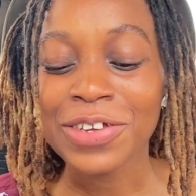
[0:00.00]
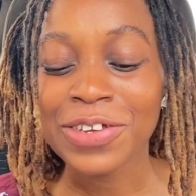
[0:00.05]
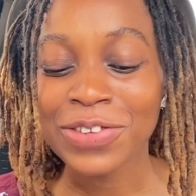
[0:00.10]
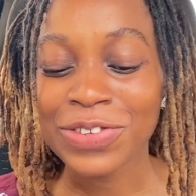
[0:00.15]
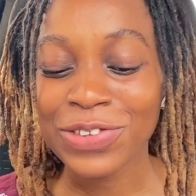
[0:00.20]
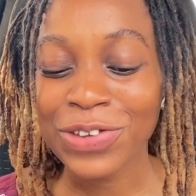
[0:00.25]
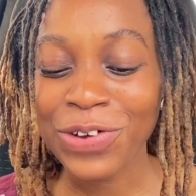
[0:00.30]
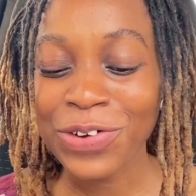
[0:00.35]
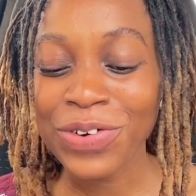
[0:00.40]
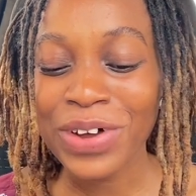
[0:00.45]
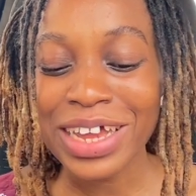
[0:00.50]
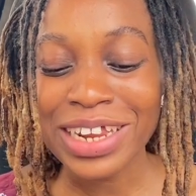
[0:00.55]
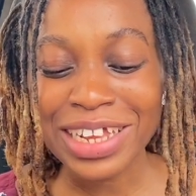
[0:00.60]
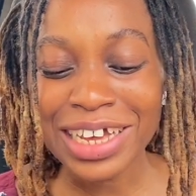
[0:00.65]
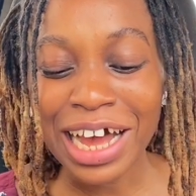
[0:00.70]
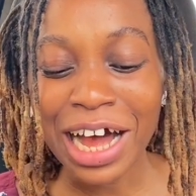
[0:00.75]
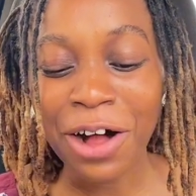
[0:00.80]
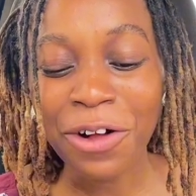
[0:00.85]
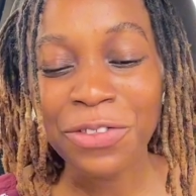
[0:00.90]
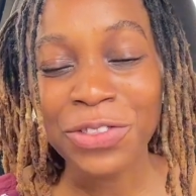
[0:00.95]
So
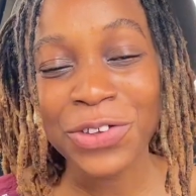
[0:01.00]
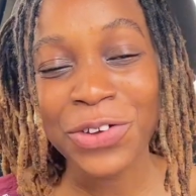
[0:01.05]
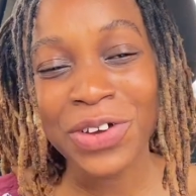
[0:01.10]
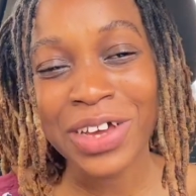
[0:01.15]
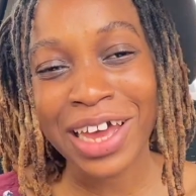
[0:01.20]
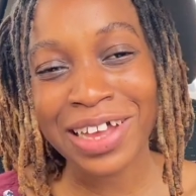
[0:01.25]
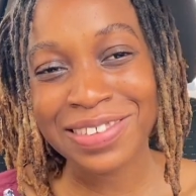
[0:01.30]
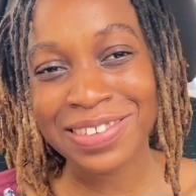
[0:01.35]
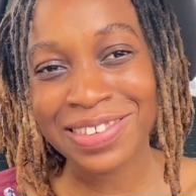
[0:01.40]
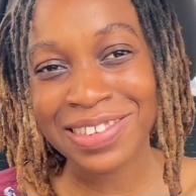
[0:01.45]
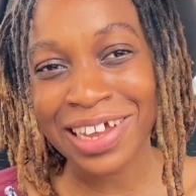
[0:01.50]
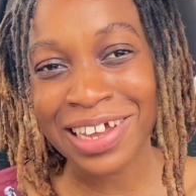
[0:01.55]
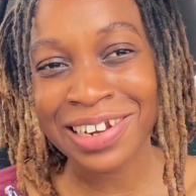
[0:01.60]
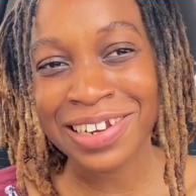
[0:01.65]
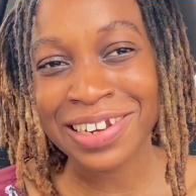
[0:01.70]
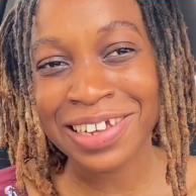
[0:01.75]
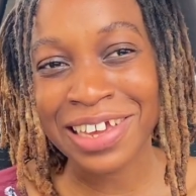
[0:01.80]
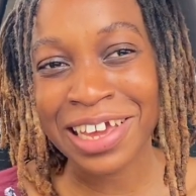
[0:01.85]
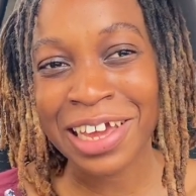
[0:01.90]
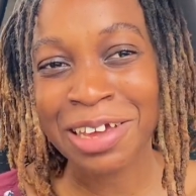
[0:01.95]
anyhow, Theo gets his head
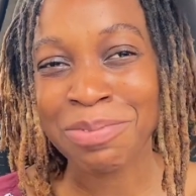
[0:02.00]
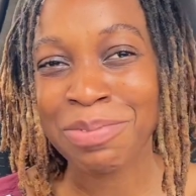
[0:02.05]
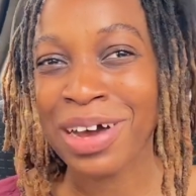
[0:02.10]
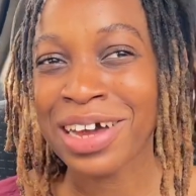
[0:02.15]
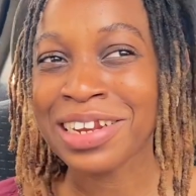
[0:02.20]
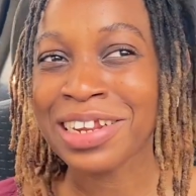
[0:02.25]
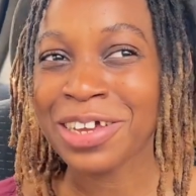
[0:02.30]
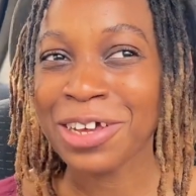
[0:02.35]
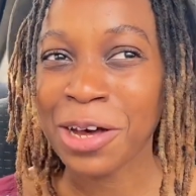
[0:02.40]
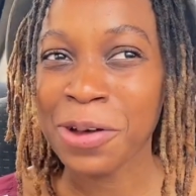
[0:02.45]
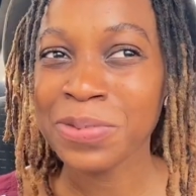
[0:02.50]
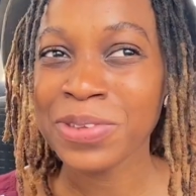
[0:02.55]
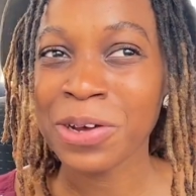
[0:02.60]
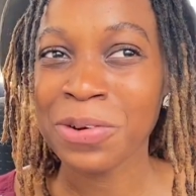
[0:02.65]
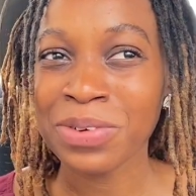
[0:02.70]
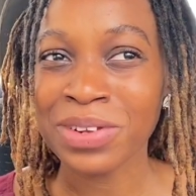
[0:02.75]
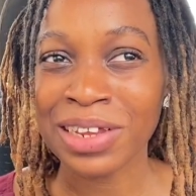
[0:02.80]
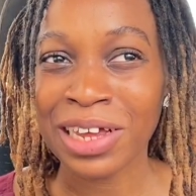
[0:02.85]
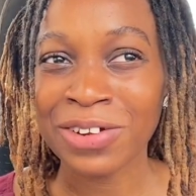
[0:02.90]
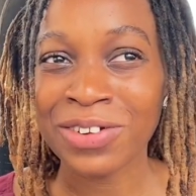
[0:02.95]
in the game and he comes out
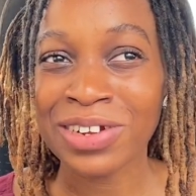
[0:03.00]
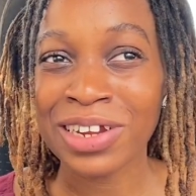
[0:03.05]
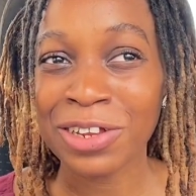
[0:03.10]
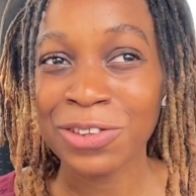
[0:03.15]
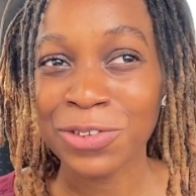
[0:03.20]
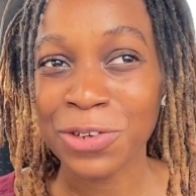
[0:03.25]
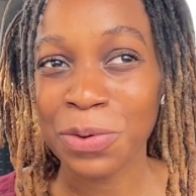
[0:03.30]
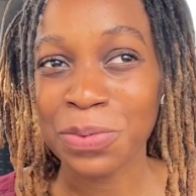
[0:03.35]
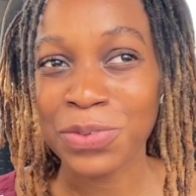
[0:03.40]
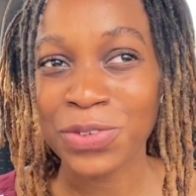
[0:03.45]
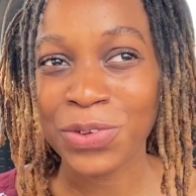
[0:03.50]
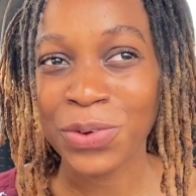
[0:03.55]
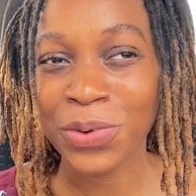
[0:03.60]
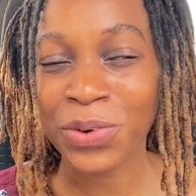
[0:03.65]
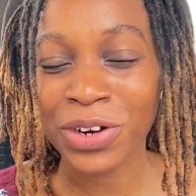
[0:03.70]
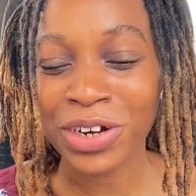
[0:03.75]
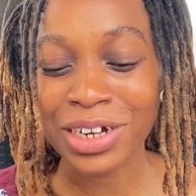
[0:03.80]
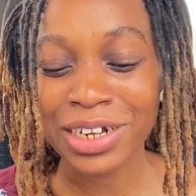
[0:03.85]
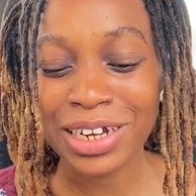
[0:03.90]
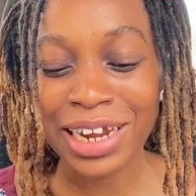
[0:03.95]
with another top
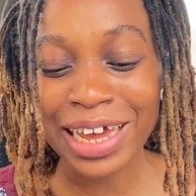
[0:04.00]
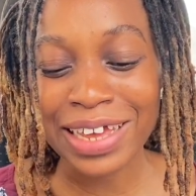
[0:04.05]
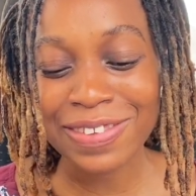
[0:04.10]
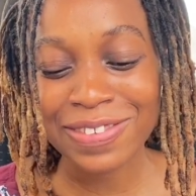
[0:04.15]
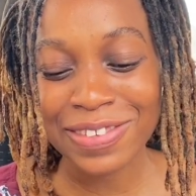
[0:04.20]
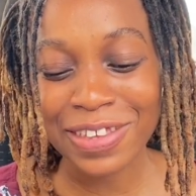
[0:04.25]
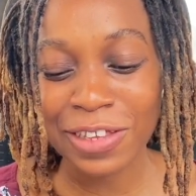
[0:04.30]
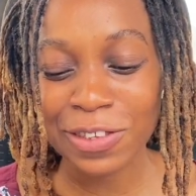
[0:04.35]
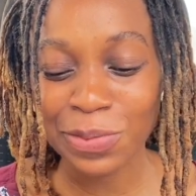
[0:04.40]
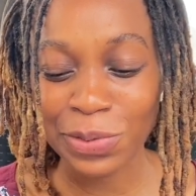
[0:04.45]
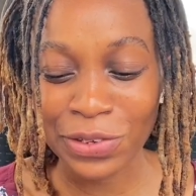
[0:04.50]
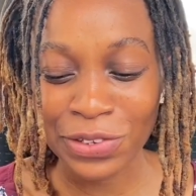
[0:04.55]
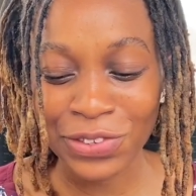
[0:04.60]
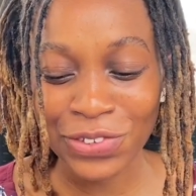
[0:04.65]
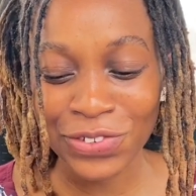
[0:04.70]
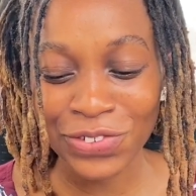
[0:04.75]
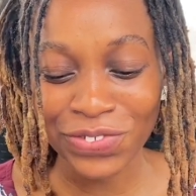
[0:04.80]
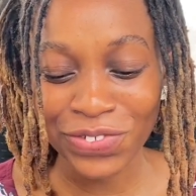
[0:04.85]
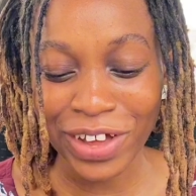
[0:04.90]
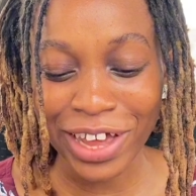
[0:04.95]
score, 9-6 for
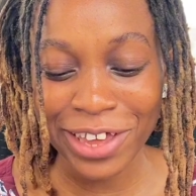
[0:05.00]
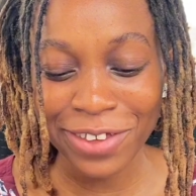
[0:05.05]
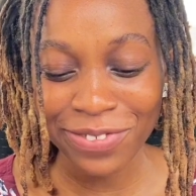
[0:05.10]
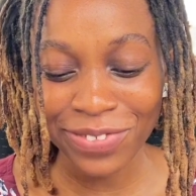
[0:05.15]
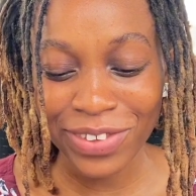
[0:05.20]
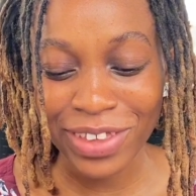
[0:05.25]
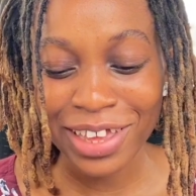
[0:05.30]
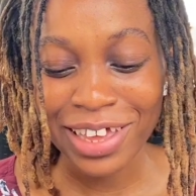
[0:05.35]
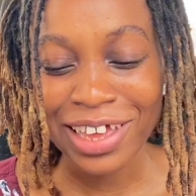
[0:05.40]
2-5.